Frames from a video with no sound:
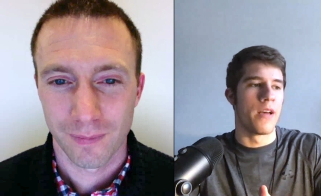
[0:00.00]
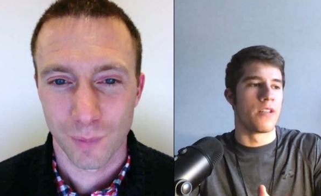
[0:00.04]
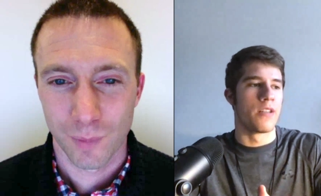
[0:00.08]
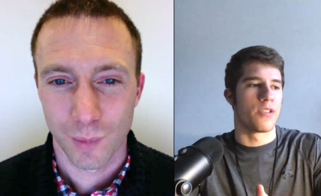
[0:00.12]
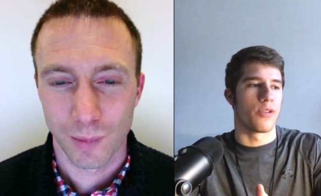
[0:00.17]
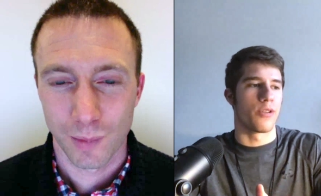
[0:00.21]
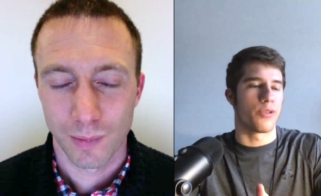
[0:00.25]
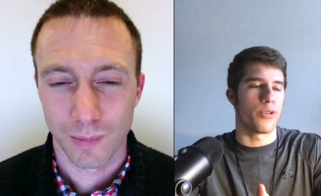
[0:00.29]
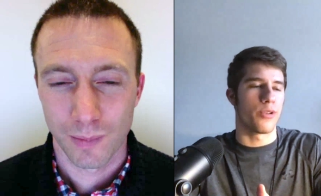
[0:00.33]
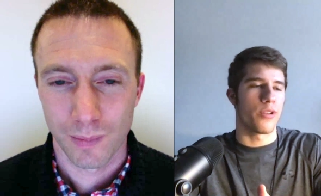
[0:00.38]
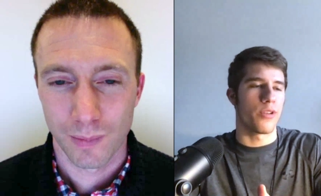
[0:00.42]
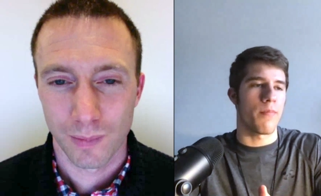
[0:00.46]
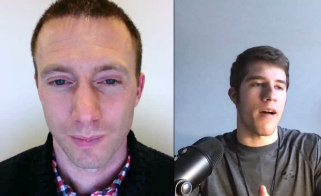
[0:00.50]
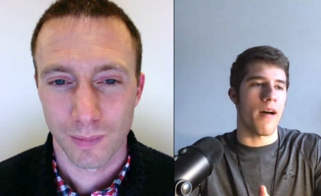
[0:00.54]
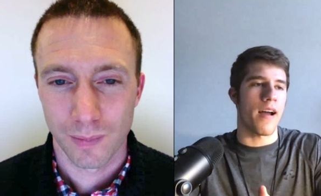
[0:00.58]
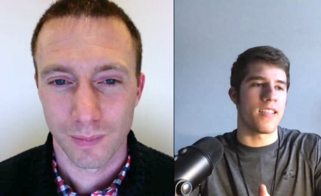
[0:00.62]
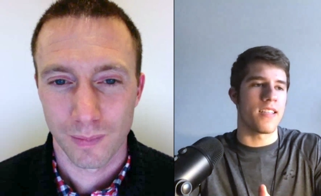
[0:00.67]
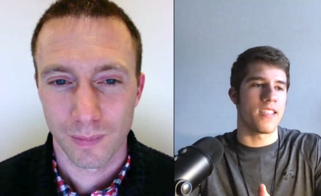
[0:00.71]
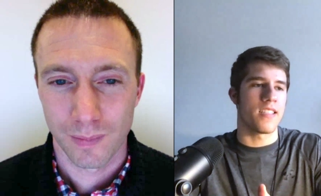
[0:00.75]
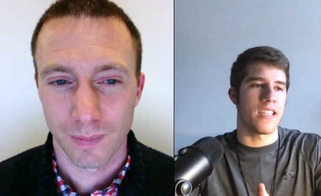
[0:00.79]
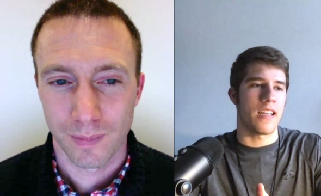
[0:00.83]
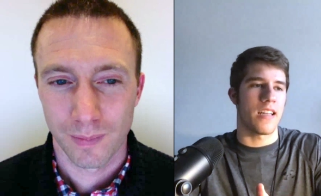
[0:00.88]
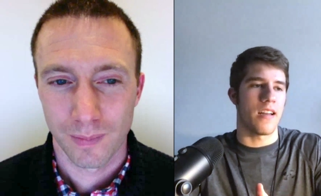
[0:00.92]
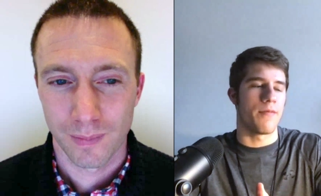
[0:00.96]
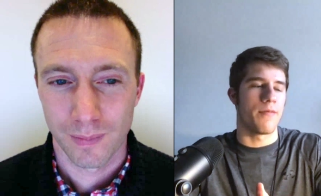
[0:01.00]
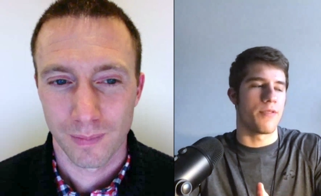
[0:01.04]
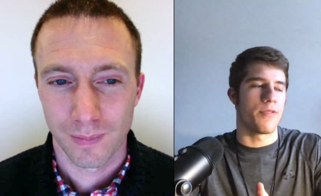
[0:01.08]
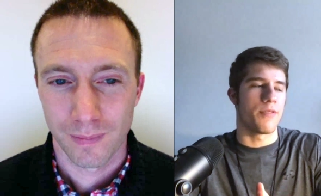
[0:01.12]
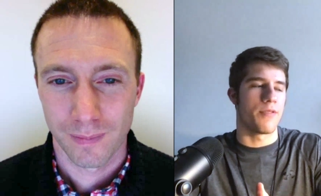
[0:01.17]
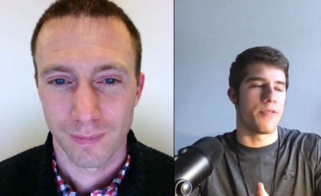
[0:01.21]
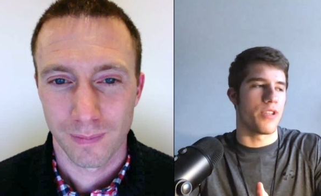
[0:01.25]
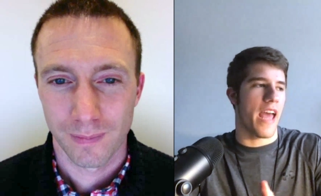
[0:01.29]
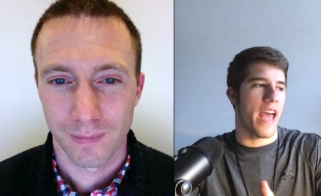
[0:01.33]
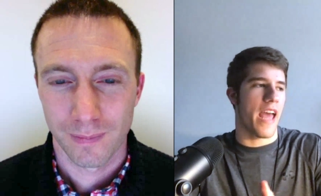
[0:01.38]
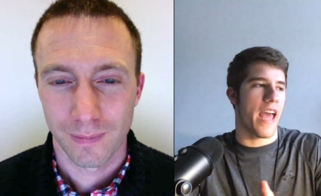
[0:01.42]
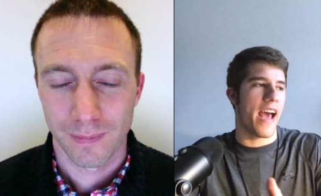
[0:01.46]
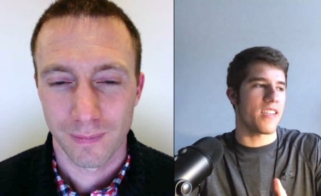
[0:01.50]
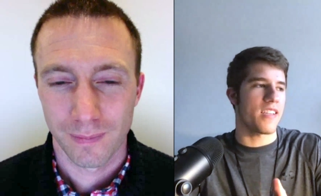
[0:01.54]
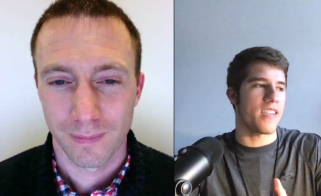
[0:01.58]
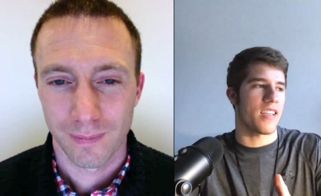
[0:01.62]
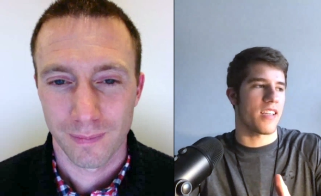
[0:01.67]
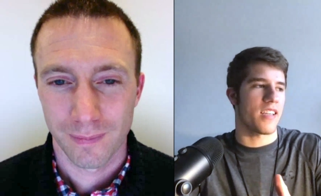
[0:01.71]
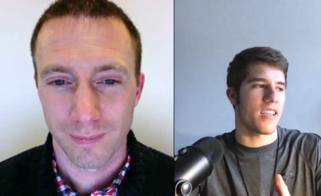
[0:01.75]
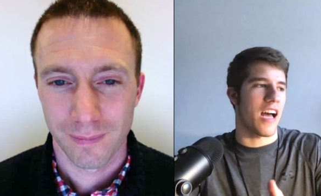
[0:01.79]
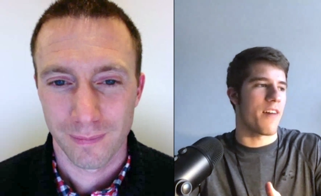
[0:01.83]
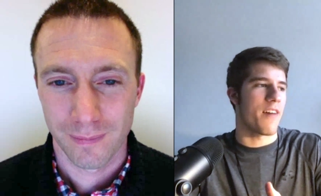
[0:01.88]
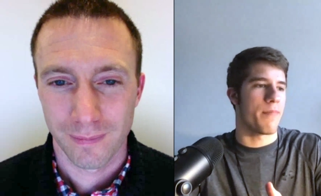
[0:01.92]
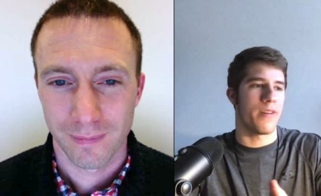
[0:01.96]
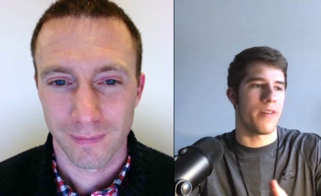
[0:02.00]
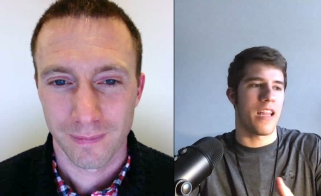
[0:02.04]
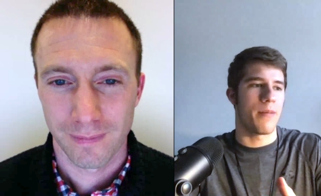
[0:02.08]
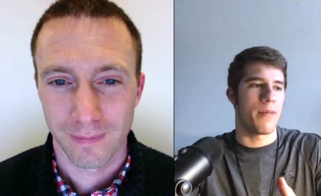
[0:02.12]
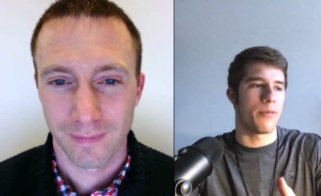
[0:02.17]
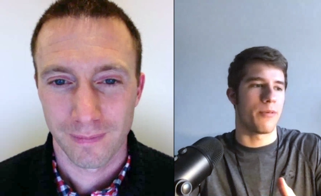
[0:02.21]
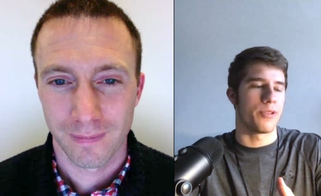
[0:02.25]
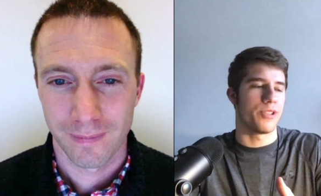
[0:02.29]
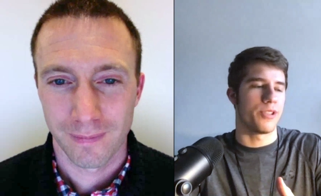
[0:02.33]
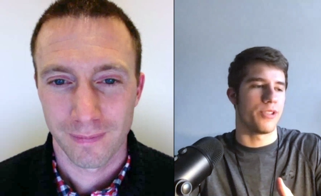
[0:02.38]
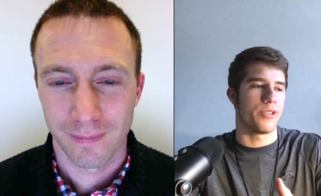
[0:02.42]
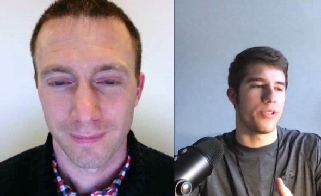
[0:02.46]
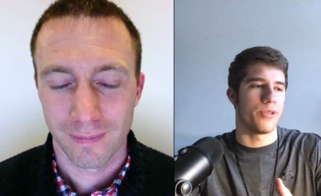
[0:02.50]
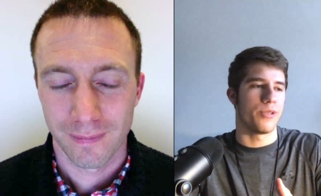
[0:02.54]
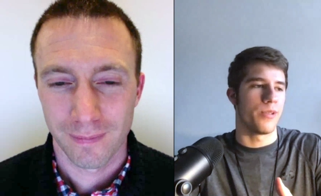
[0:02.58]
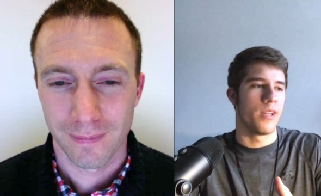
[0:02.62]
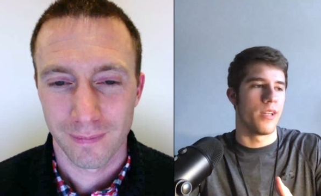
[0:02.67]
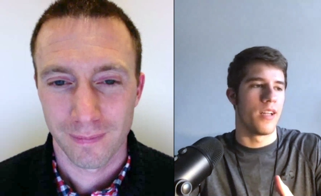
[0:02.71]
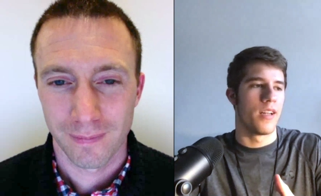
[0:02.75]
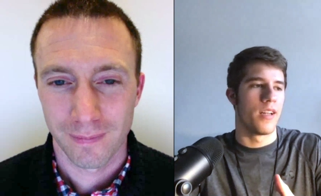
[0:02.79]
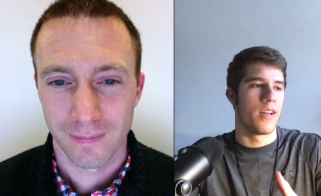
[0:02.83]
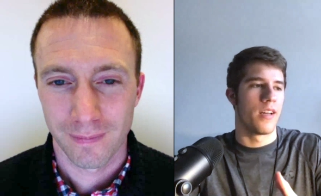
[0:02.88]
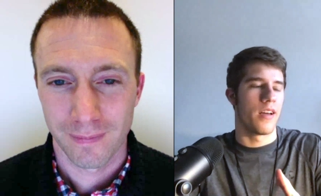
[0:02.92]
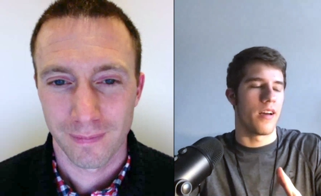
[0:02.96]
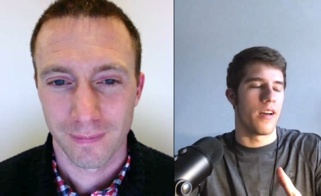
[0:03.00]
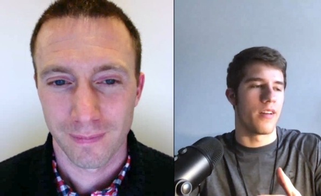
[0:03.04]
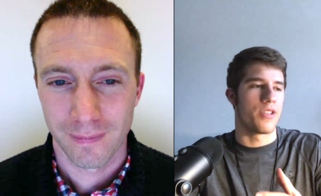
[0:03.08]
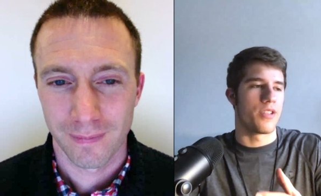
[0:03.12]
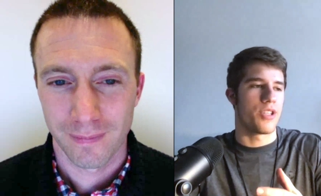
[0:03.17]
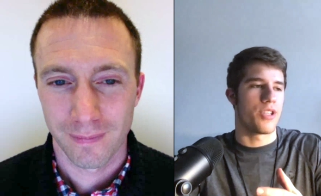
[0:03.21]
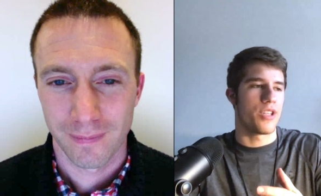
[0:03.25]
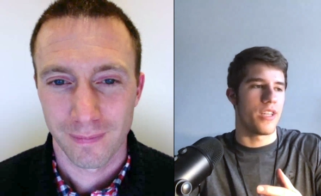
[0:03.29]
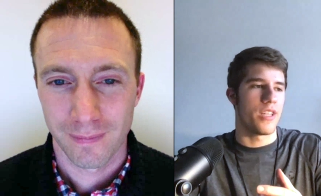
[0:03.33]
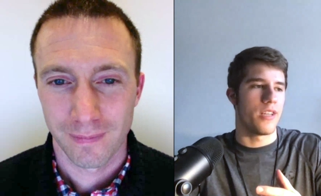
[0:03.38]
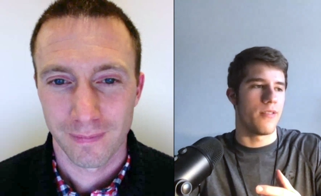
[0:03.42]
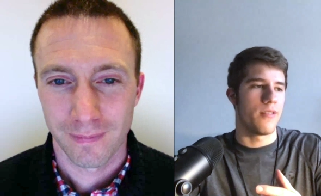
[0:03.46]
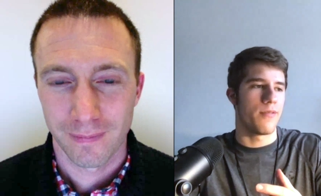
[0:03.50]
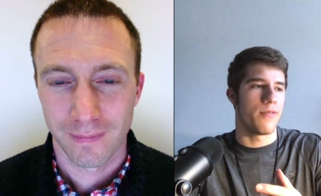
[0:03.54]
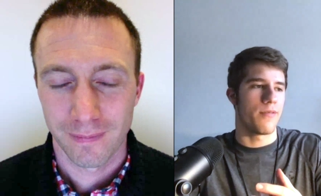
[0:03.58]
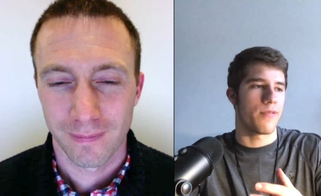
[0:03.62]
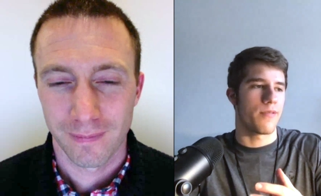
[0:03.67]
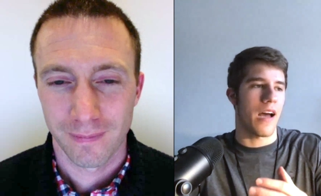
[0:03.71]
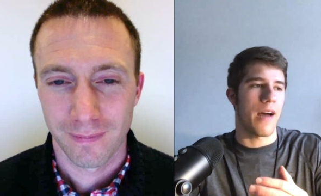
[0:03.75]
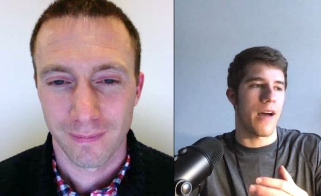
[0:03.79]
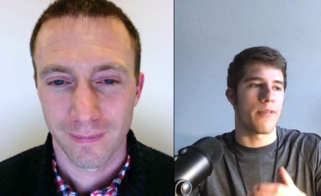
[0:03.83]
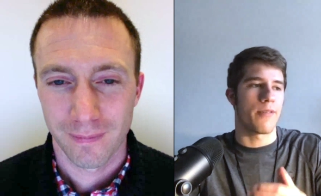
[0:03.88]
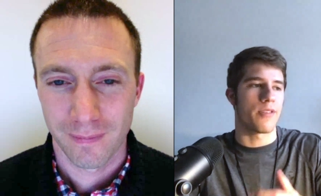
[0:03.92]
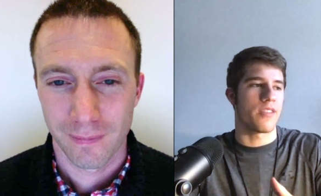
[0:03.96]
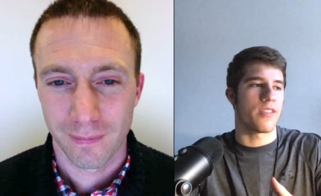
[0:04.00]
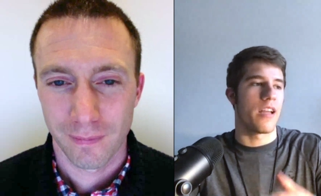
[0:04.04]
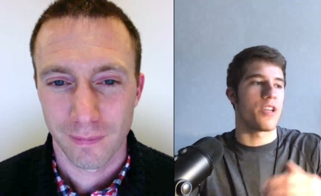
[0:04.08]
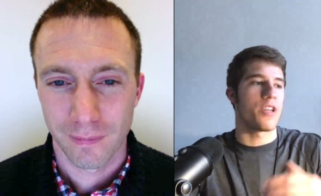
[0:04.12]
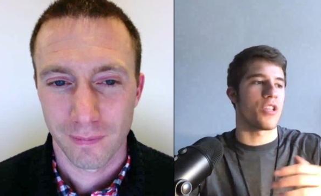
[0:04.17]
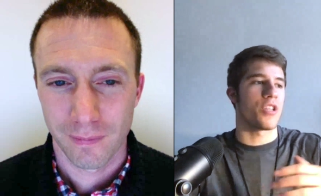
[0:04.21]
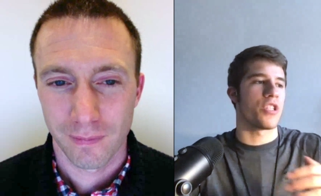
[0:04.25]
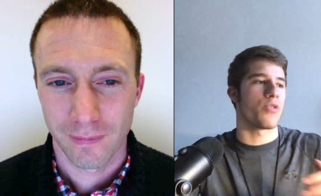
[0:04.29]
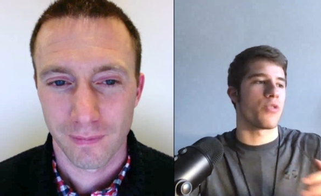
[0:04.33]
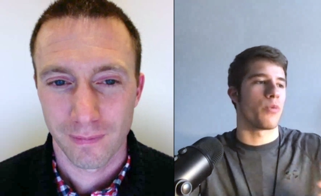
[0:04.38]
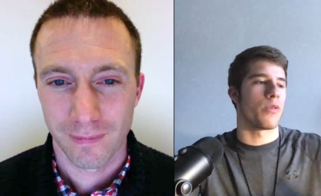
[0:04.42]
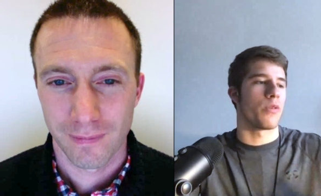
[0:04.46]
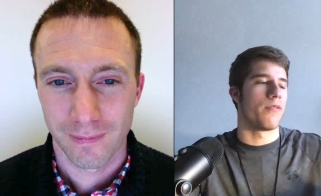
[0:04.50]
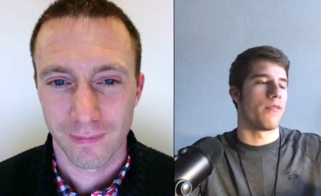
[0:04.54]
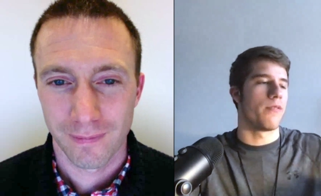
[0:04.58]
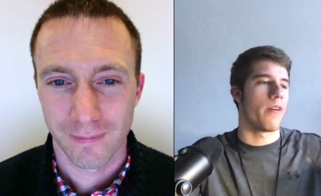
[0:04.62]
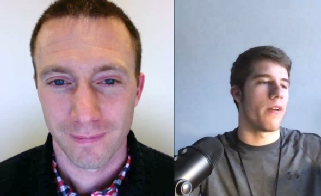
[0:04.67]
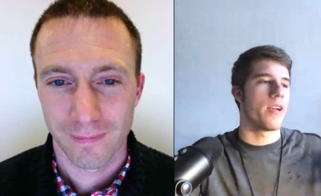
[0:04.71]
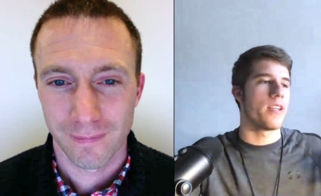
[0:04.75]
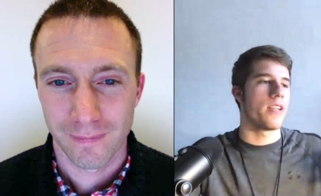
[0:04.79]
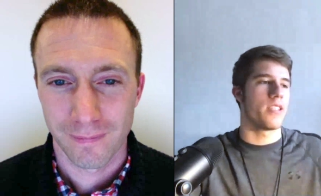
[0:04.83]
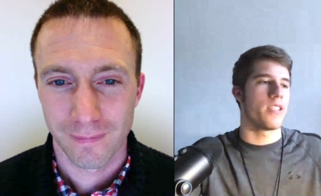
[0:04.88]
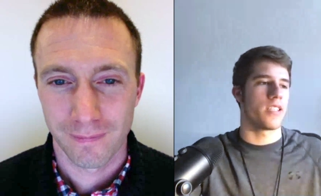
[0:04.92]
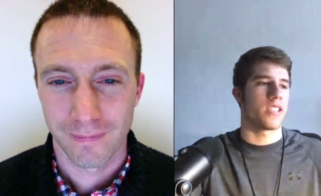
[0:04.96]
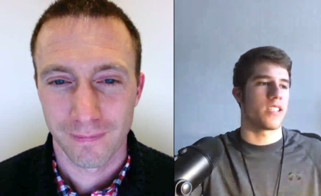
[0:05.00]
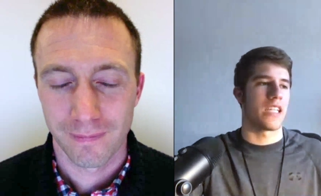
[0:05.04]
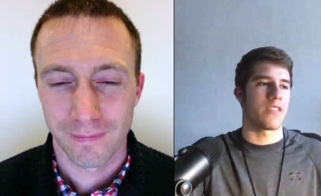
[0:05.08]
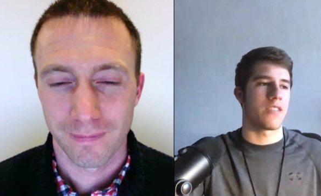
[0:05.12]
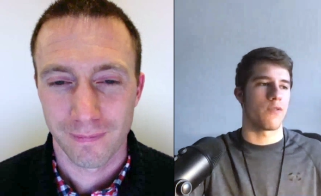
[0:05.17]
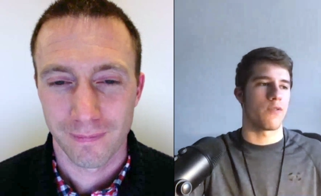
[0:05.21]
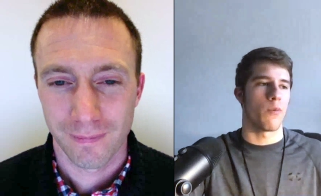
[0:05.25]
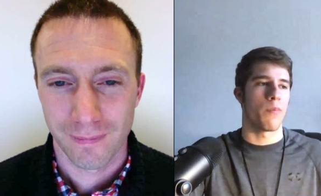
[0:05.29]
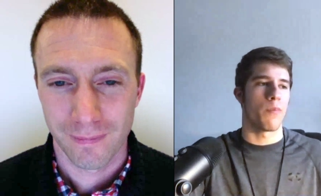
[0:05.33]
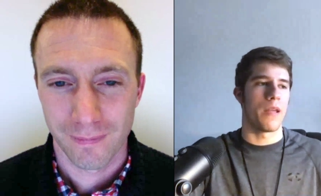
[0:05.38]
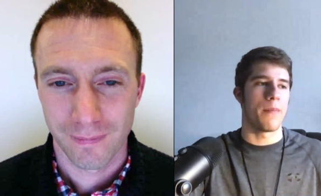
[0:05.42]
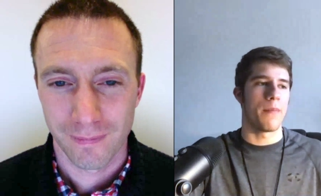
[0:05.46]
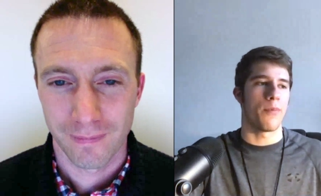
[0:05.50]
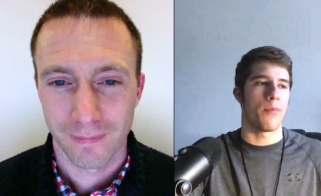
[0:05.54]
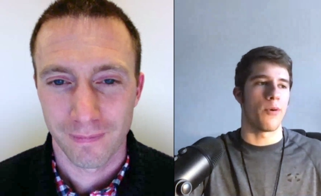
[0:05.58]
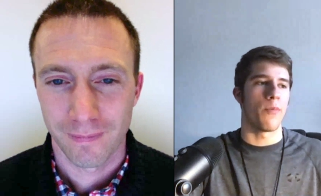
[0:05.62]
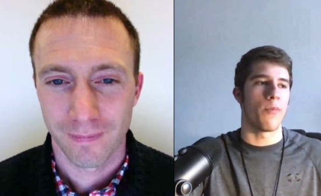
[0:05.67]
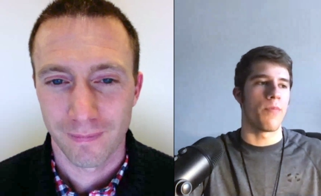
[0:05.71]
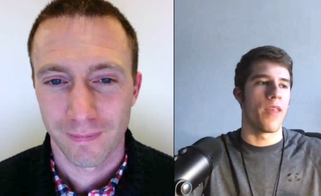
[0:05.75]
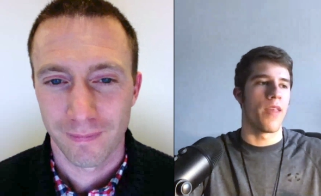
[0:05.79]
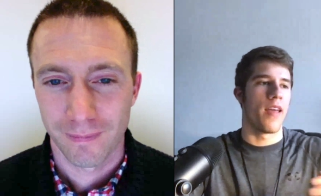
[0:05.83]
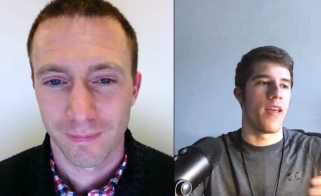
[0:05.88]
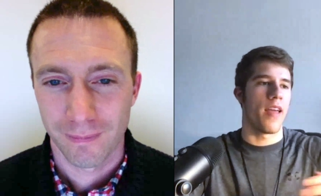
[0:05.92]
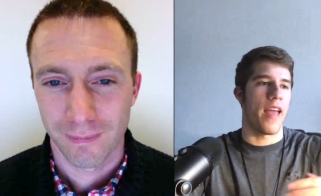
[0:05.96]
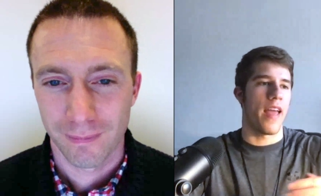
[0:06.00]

Speaker 1: So through the mindset of just asking, I've been able to achieve conversations with very successful people.